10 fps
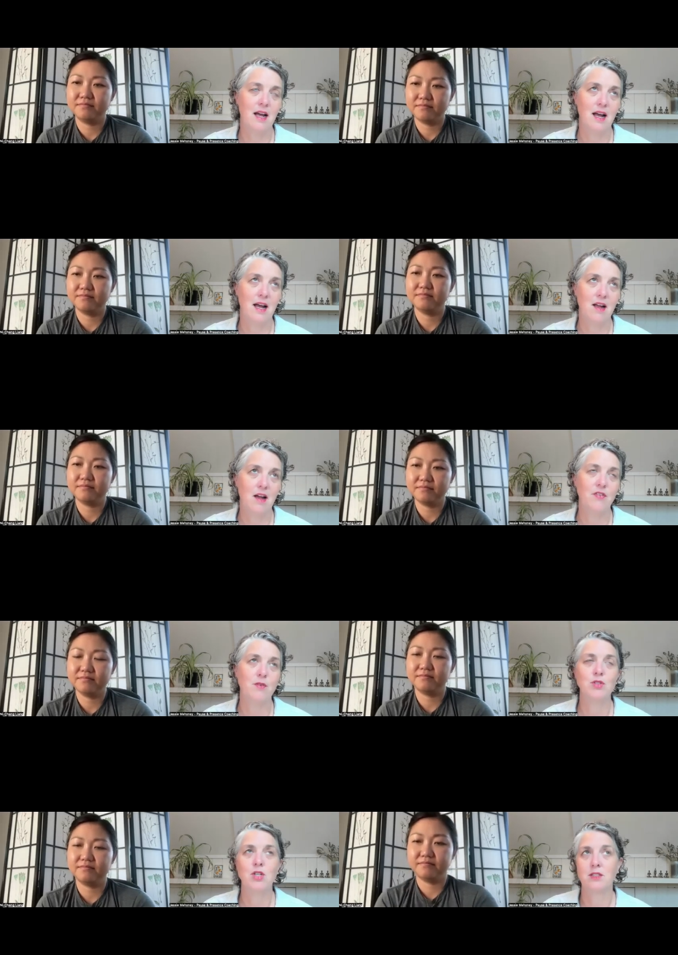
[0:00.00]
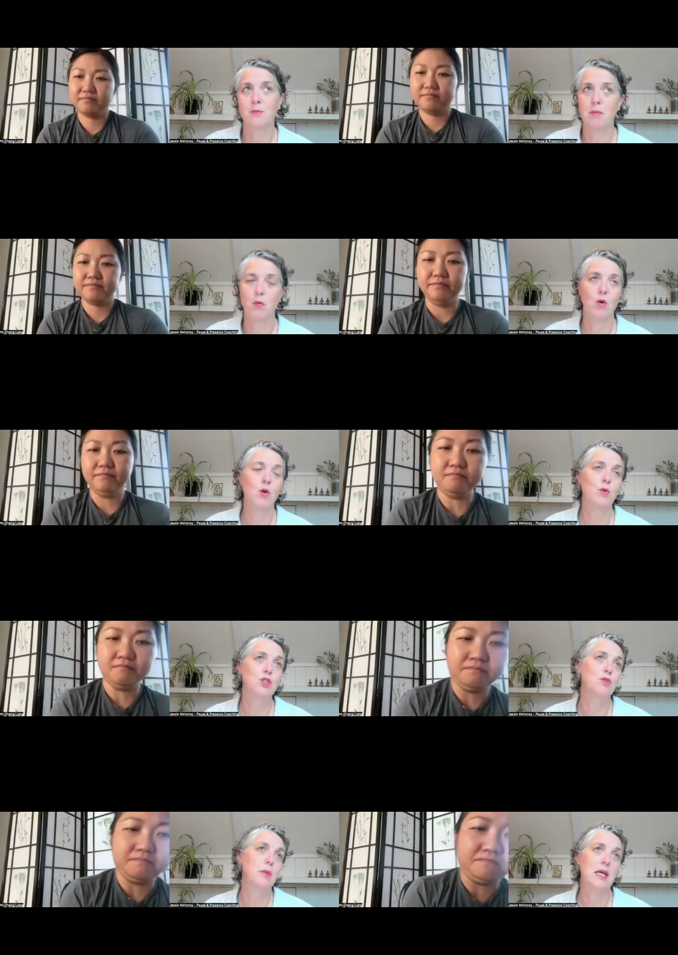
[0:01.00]
Speaker 1: I often will talk to people, well, who
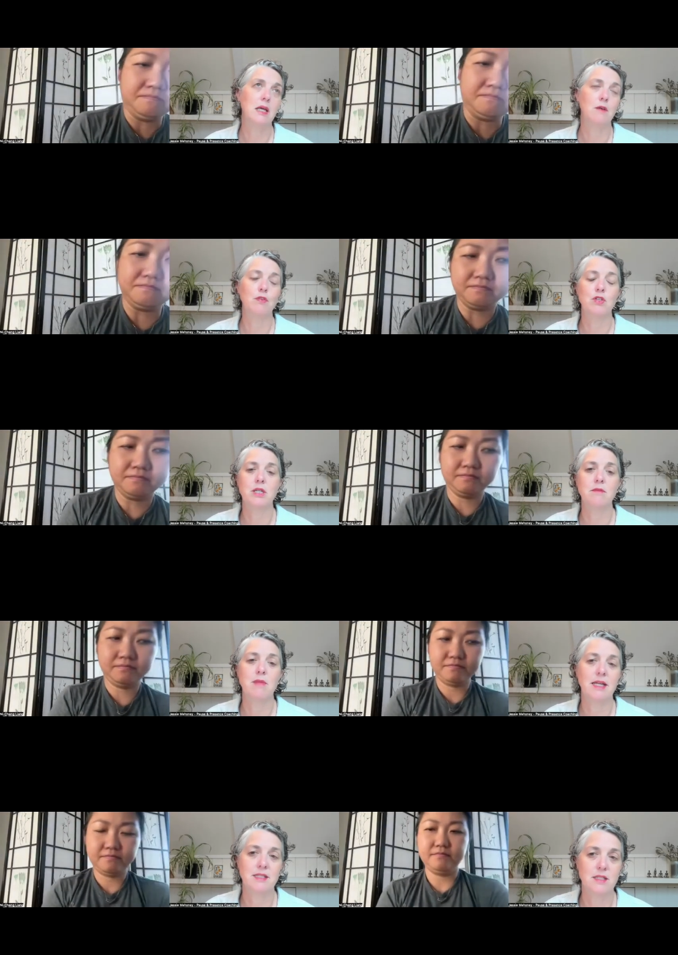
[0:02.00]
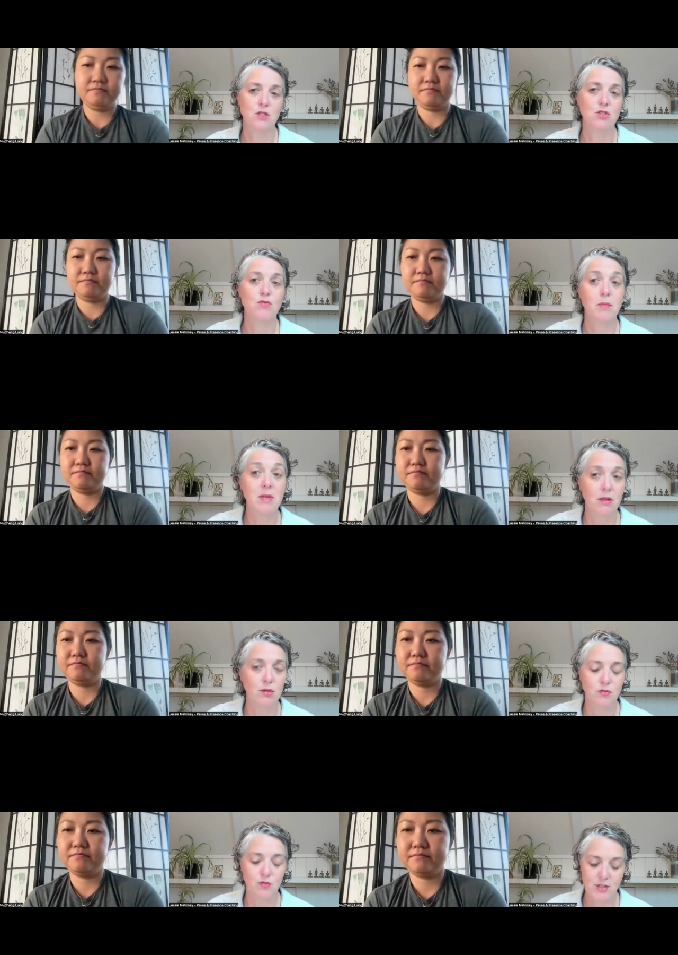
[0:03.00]
would you be if you didn't make decisions from
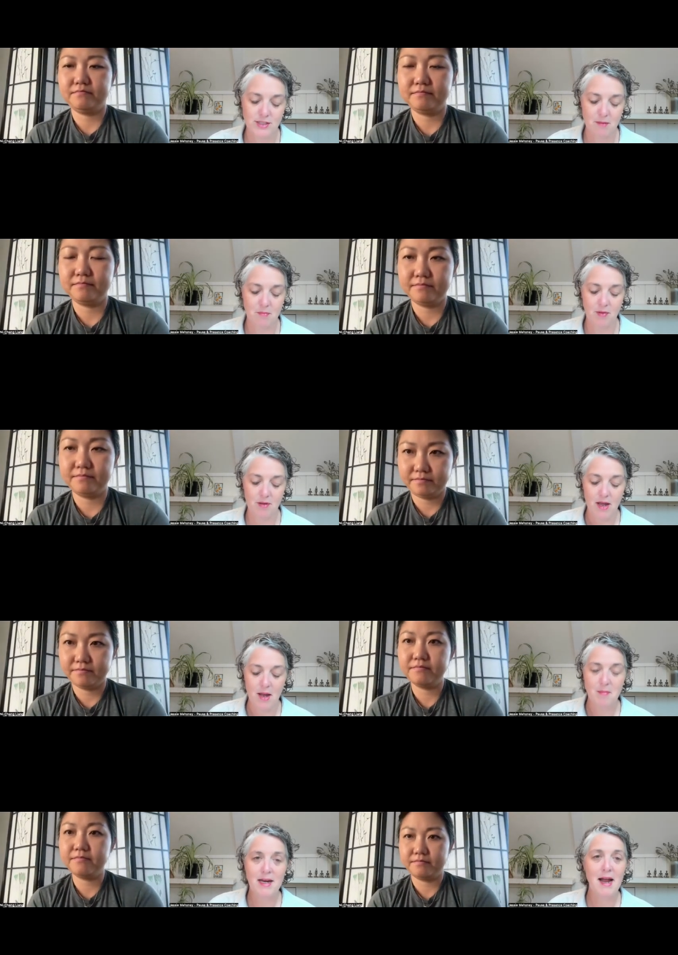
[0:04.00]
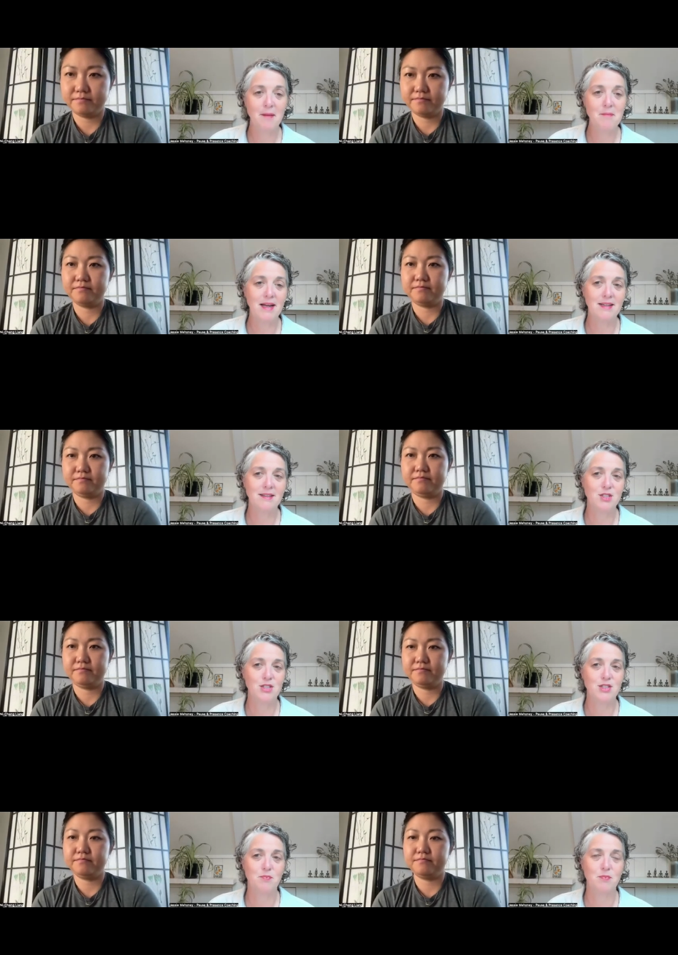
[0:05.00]
guilt, for example? But I might
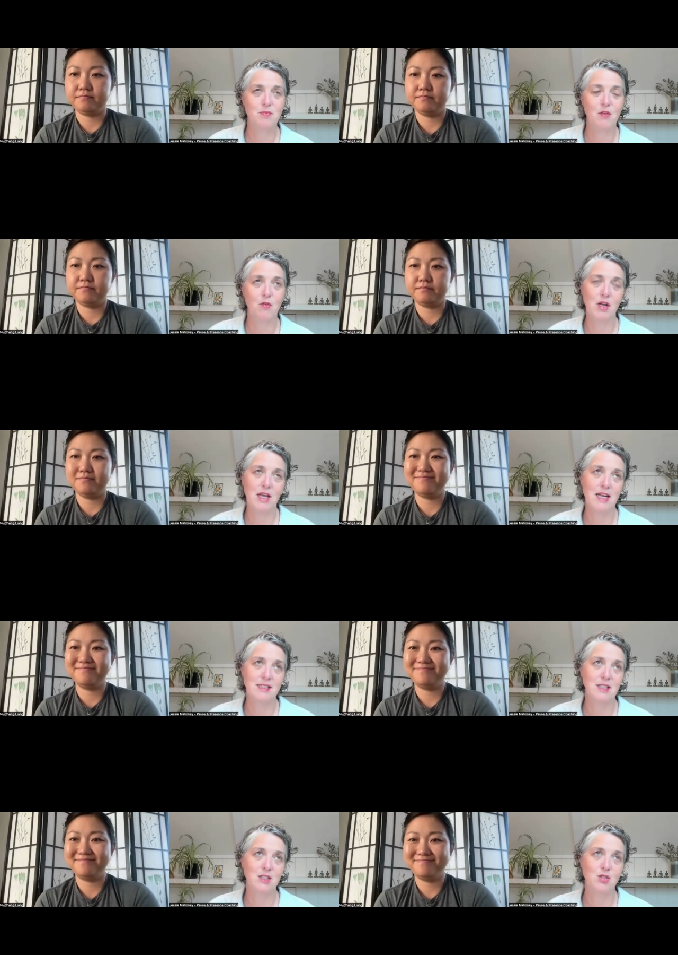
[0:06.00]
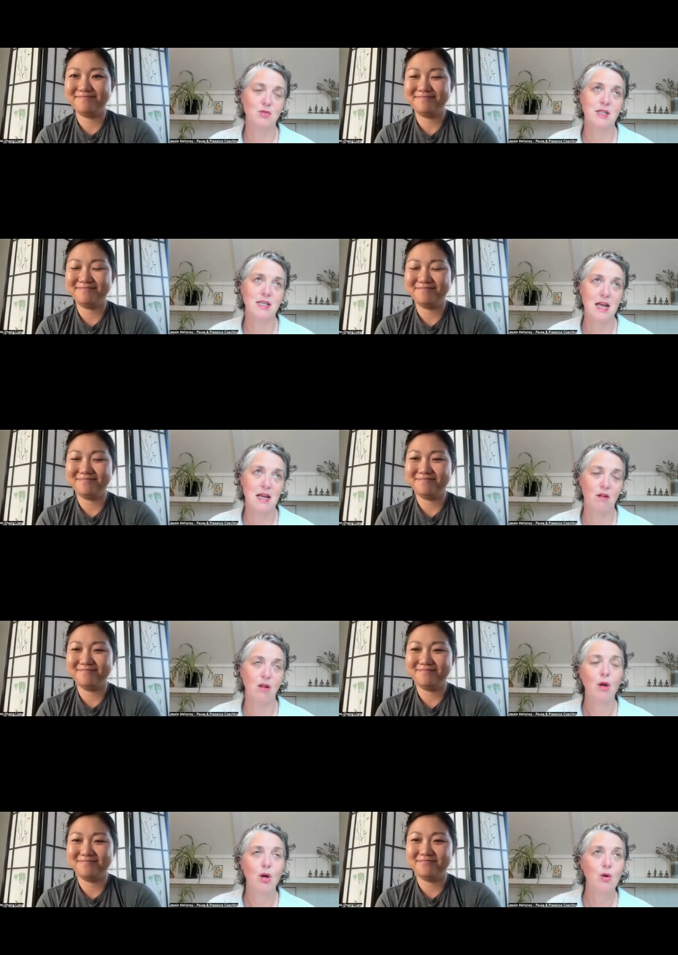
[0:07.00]
just, if we're connecting to a nail,
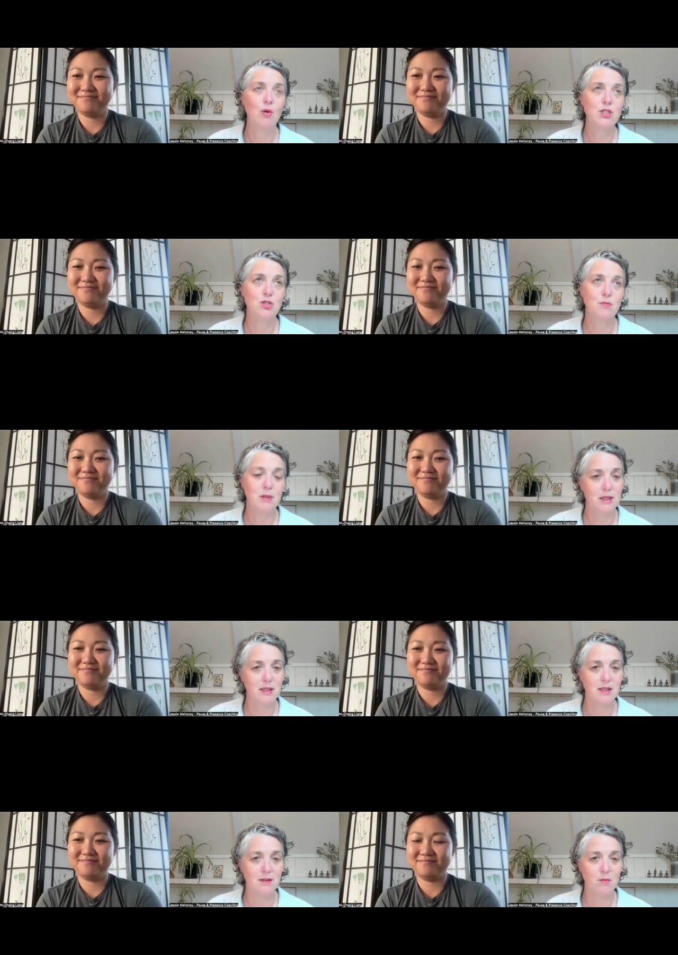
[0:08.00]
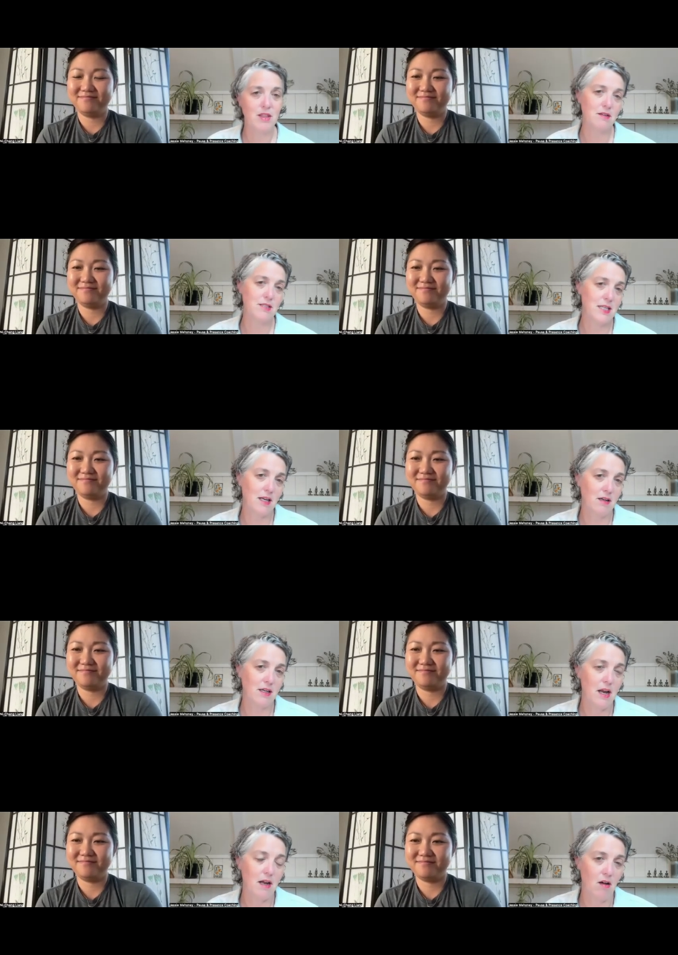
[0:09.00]
who would you be without sitting
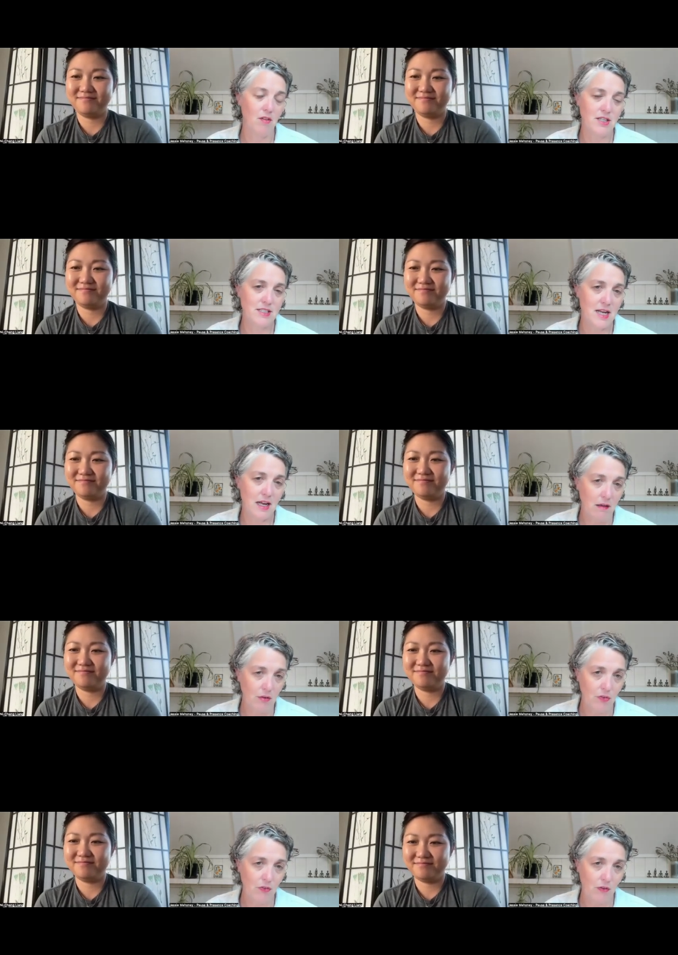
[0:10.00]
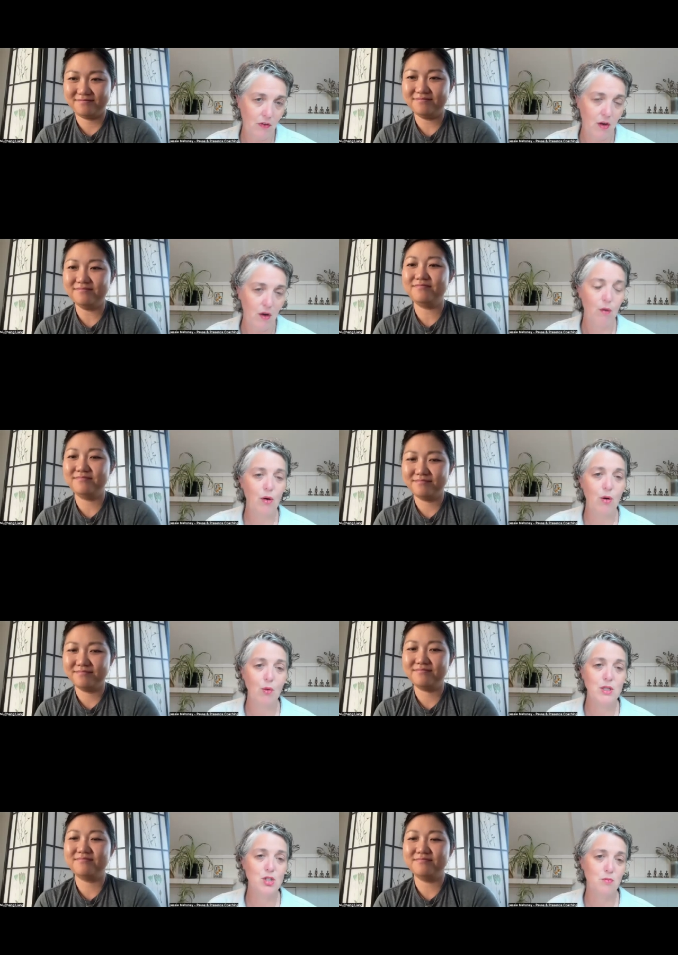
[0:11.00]
on a all these nails? Or who
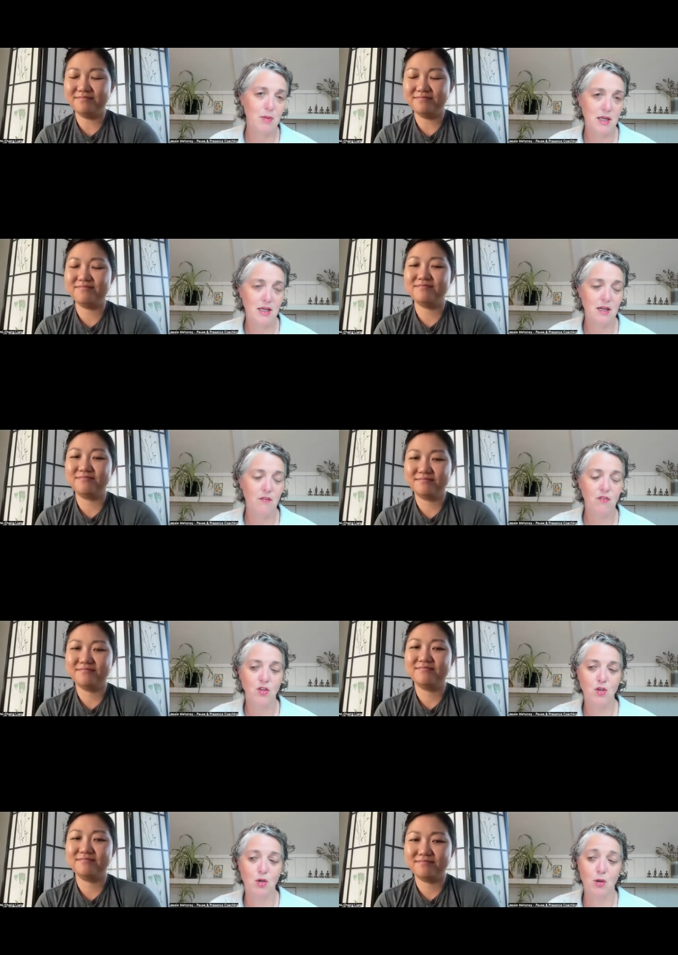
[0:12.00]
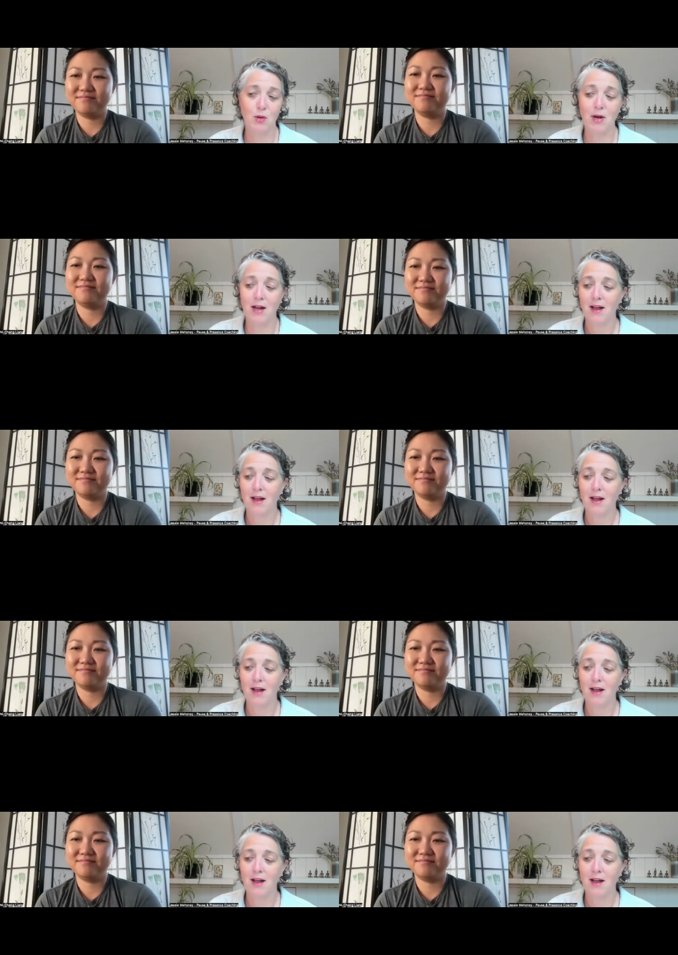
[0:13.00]
would you be if you